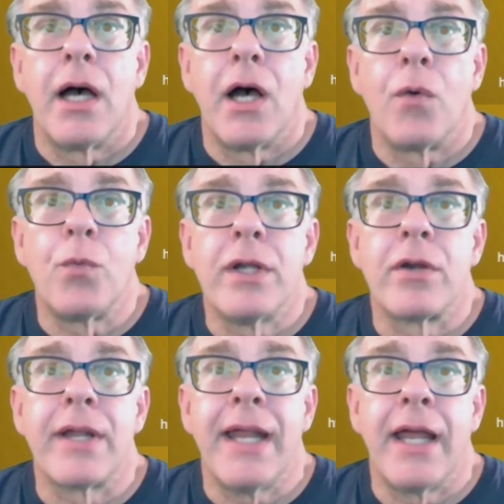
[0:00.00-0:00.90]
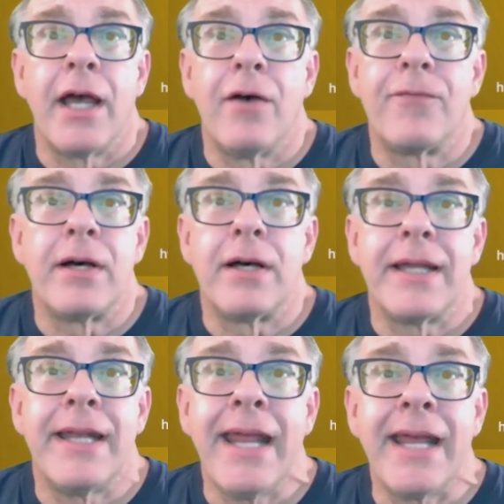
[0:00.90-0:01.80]
We are going to have
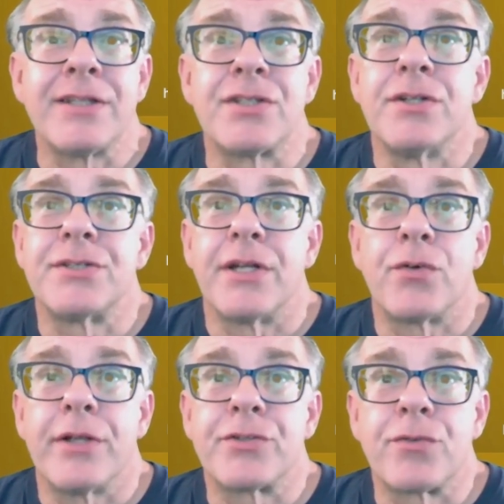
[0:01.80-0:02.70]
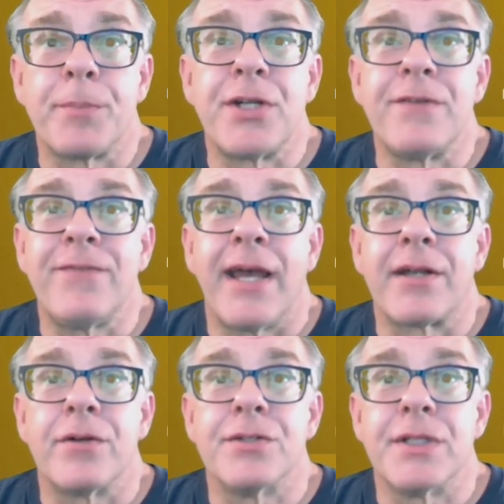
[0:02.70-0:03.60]
enhancers and transcription
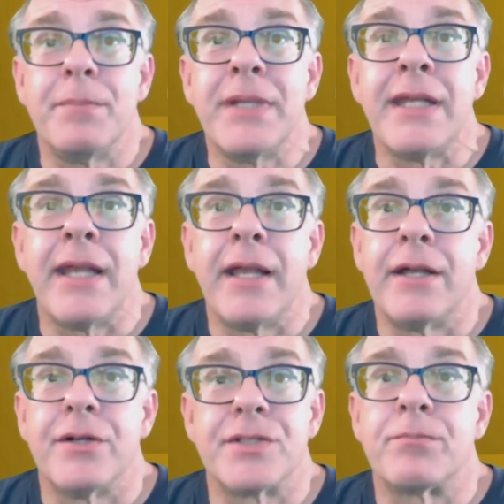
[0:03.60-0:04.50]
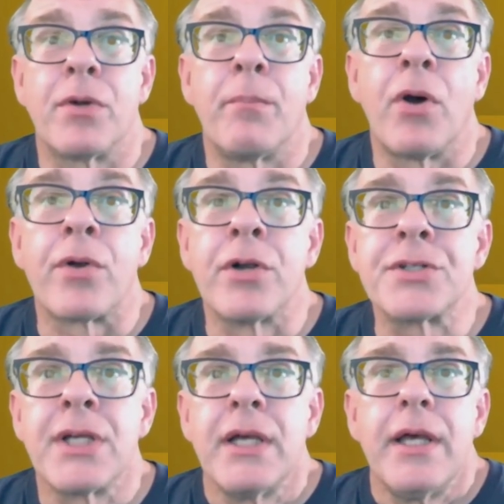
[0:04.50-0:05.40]
factors and mediators and
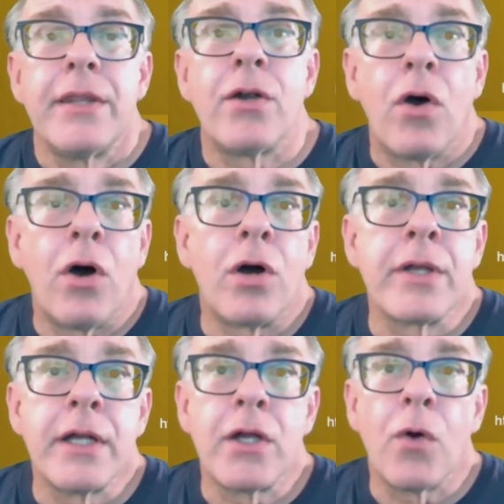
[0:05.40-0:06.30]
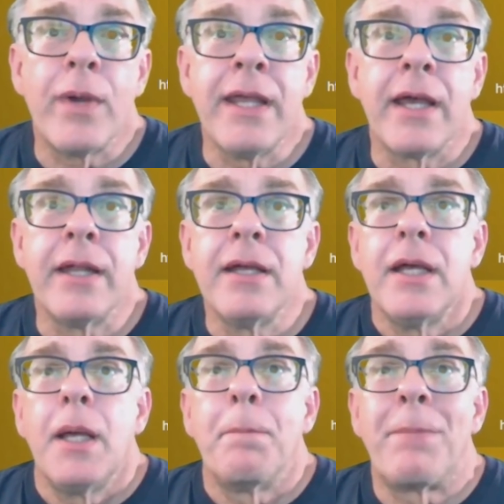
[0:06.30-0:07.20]
promoters that are all going to go in,
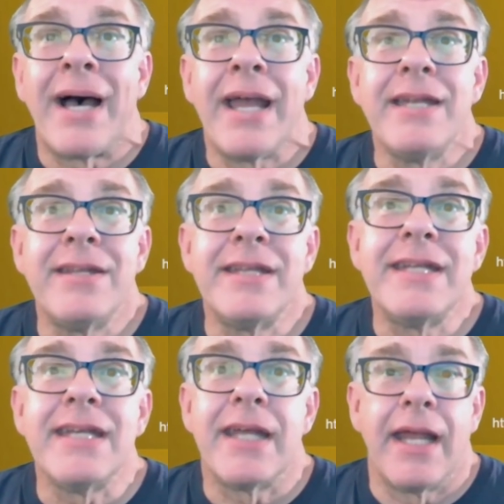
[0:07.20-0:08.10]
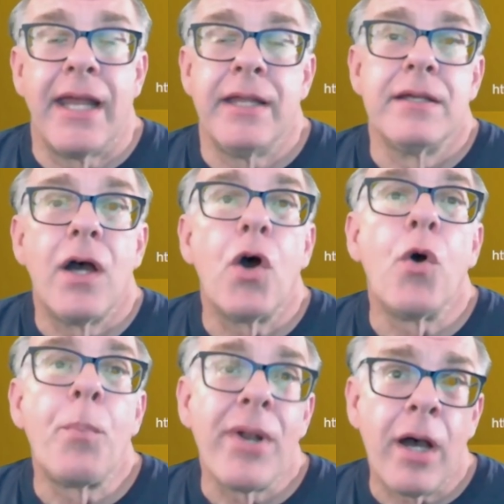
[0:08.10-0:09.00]
bind to the DNA,
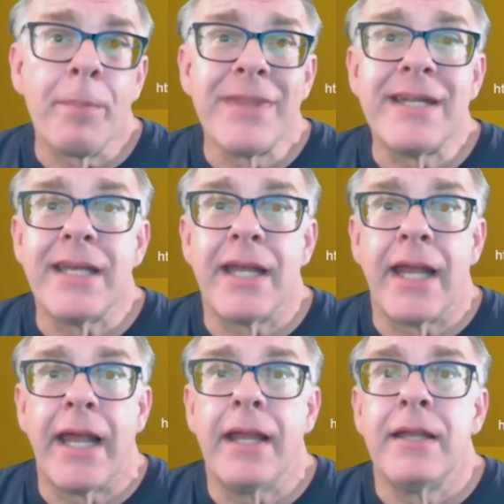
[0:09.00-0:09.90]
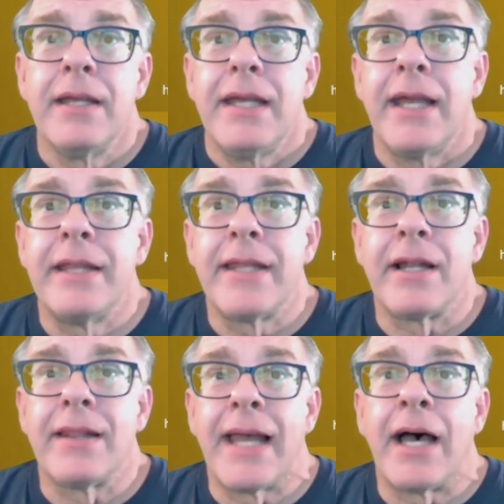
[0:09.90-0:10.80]
open up the DNA, and then
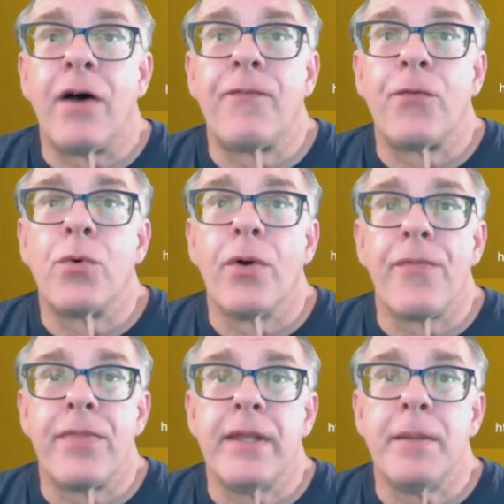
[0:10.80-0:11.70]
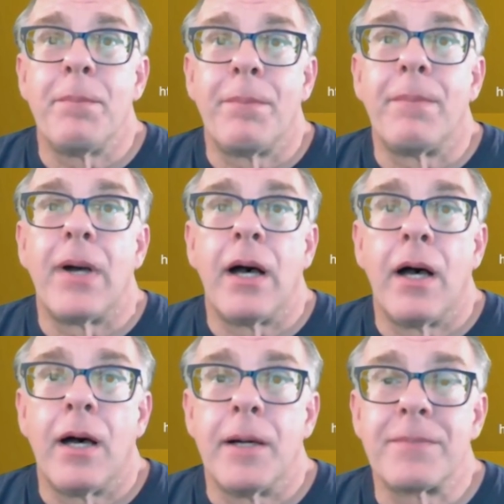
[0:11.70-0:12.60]
allow for the
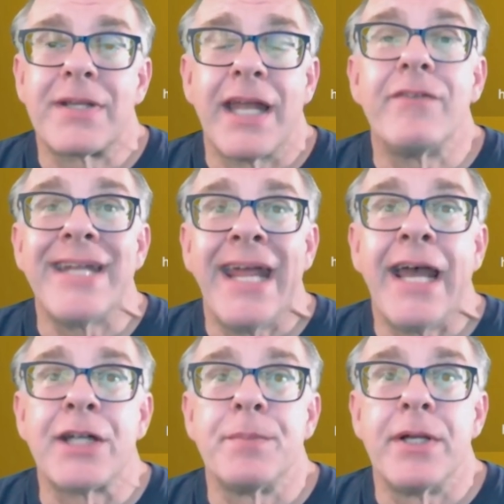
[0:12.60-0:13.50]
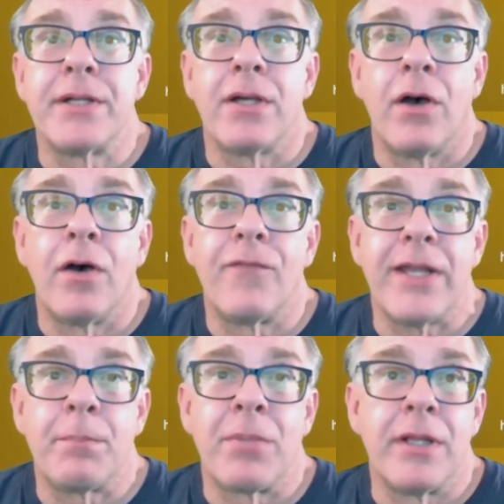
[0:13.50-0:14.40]
kind of attachment of
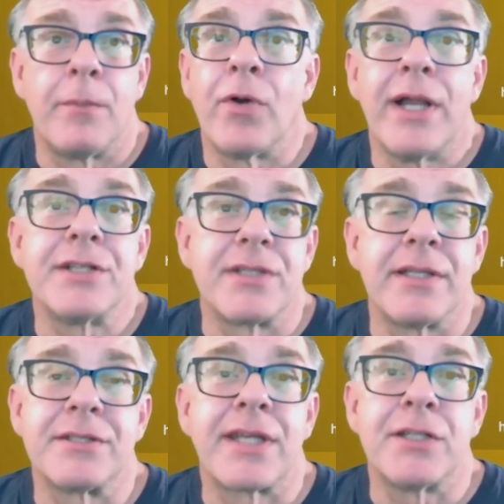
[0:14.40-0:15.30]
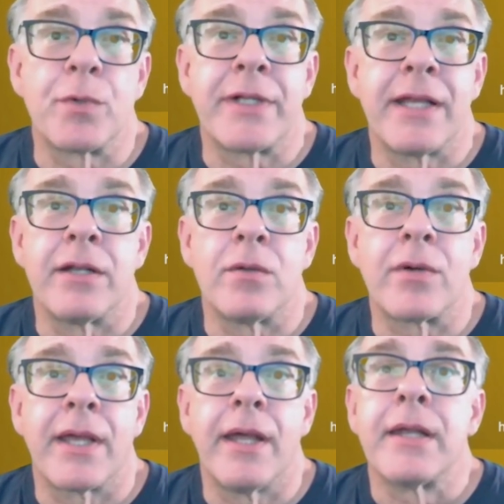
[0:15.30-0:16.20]
a polymerase. In this case, we're taking a
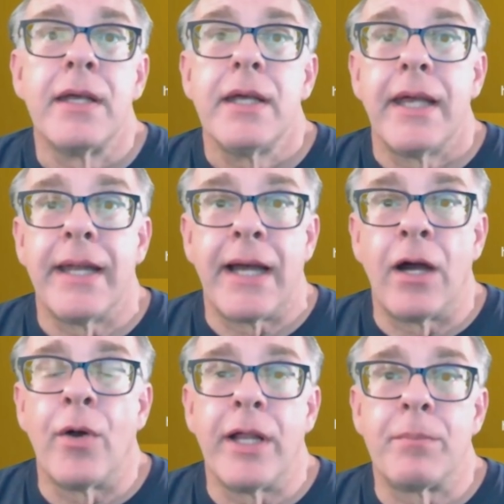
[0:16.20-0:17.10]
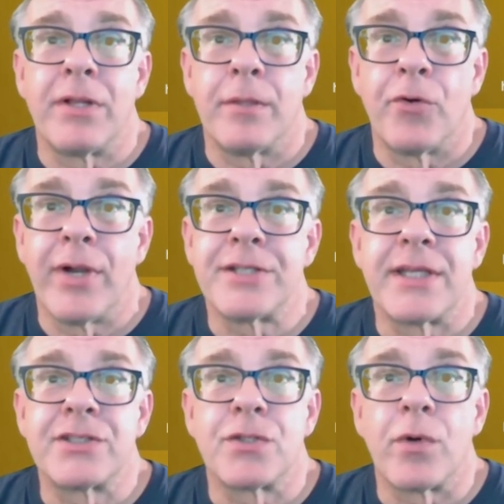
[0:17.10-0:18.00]
look at an RNA polymerase.
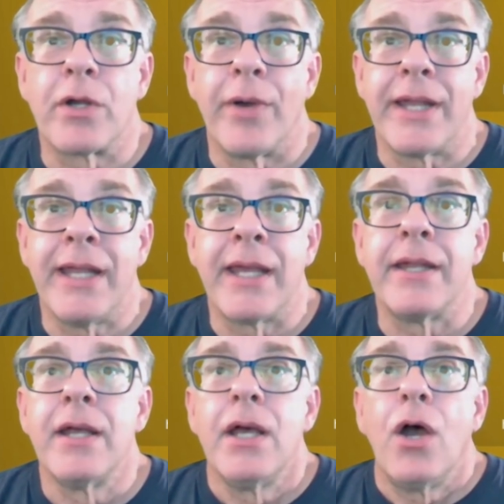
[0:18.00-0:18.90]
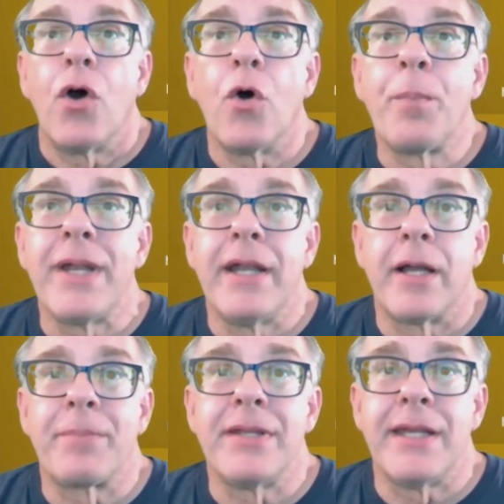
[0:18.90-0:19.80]
And so we're going in, opening
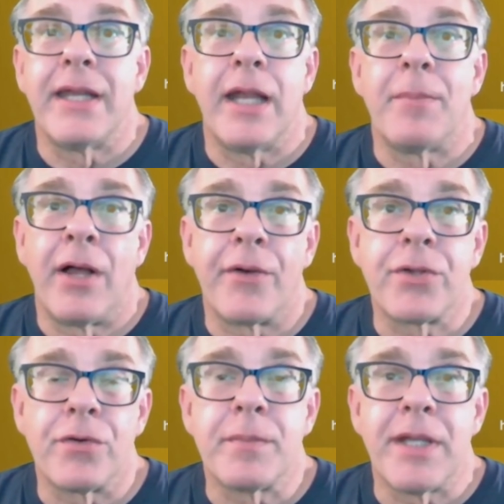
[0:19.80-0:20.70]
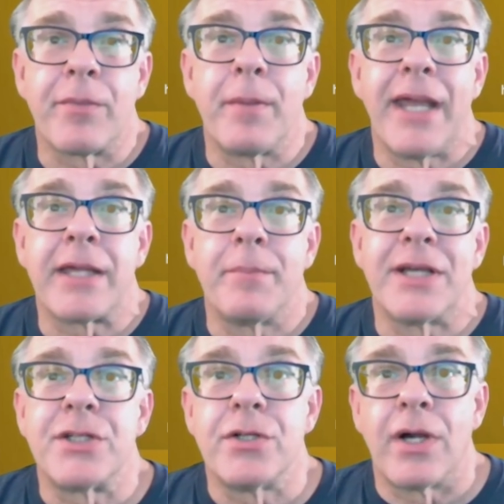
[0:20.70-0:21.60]
up the DNA molecule to be able to make a
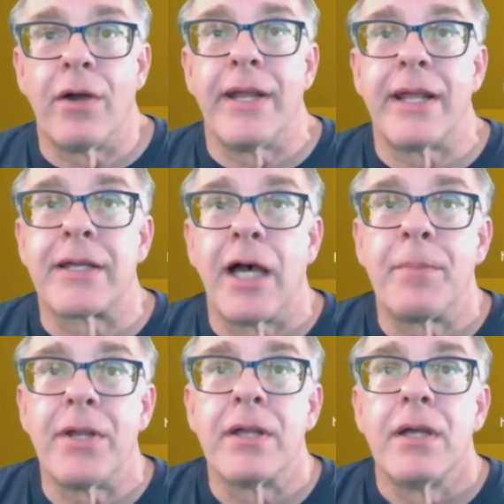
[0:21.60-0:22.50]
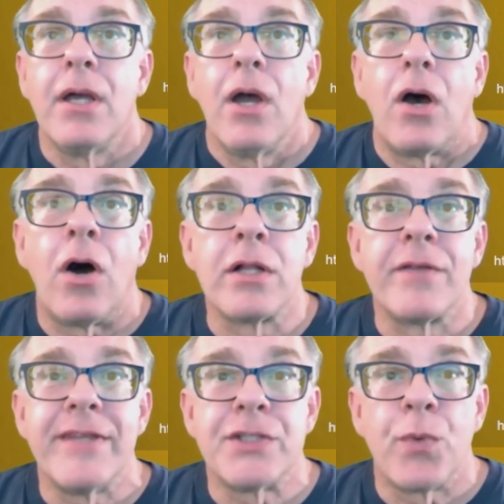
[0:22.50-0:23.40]
messenger RNA copy. All
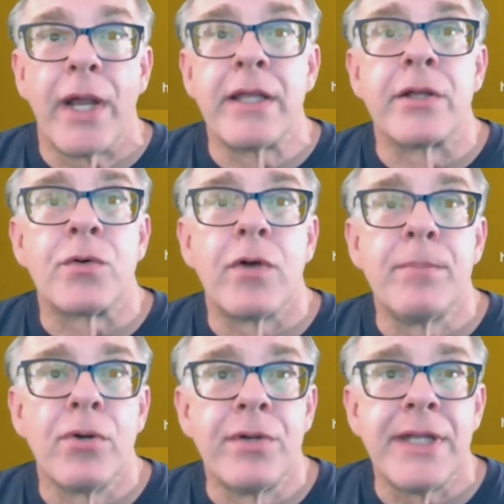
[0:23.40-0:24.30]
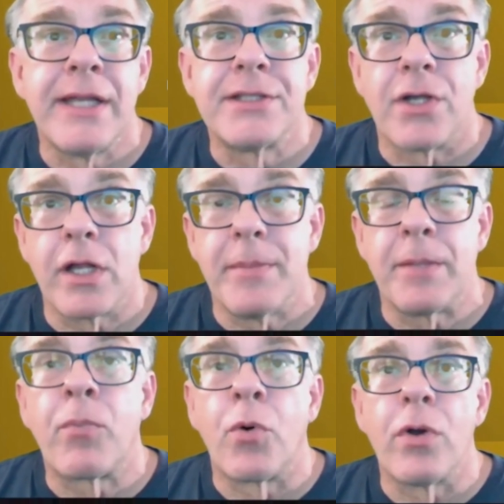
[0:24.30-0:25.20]
of these regulatory proteins are going to be
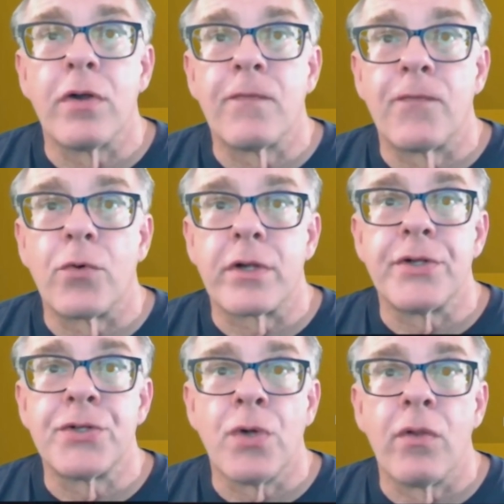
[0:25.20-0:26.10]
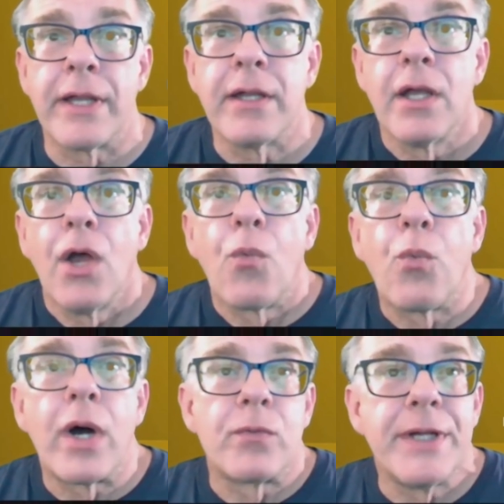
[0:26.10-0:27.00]
important for controlling
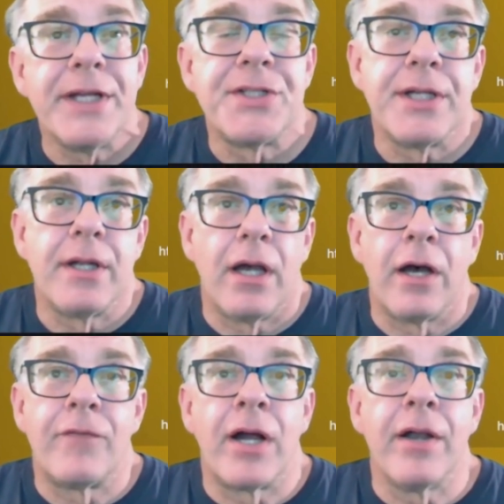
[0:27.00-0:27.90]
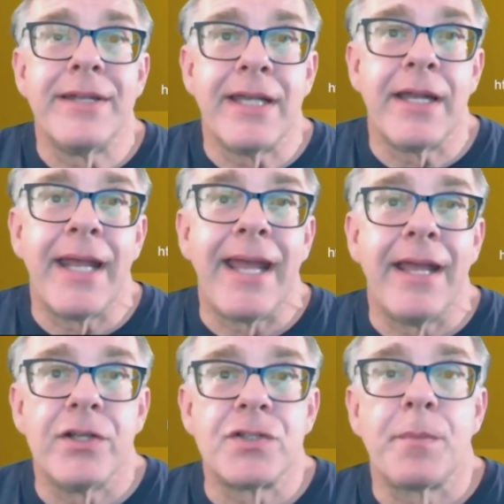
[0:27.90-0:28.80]
what region of our DNA
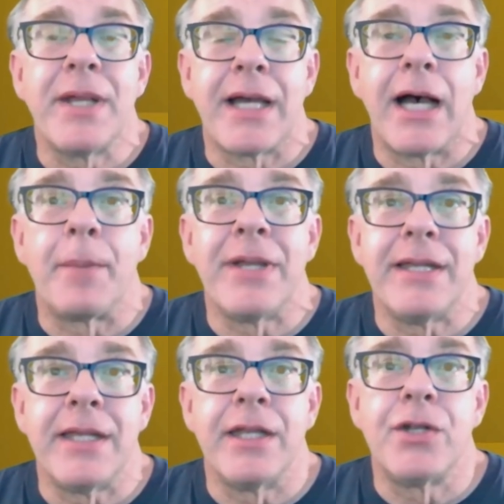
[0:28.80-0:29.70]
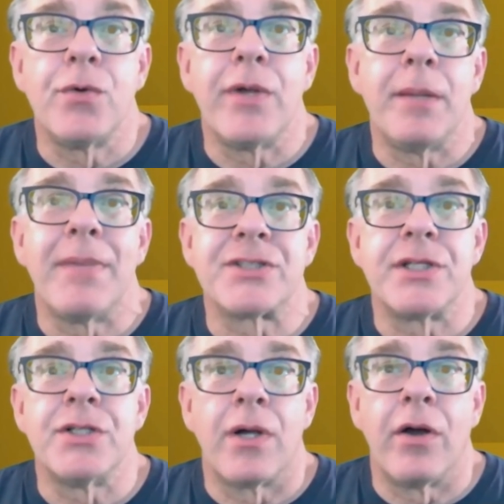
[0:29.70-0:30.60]
is going to be copied into a
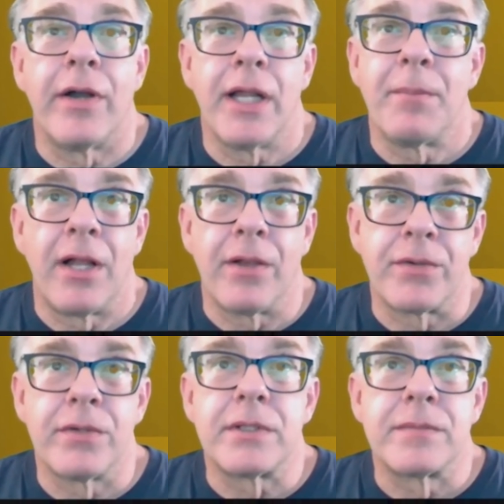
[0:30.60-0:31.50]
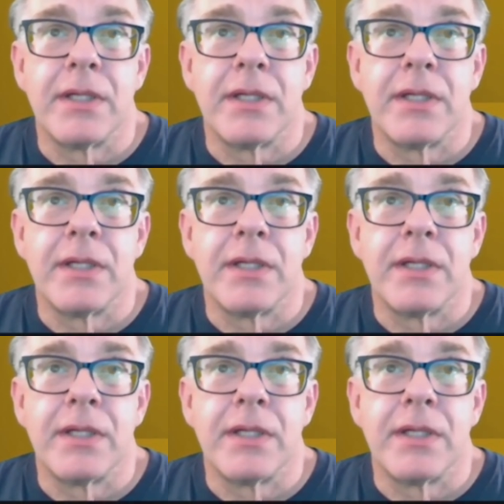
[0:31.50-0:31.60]
messenger RNA molecule.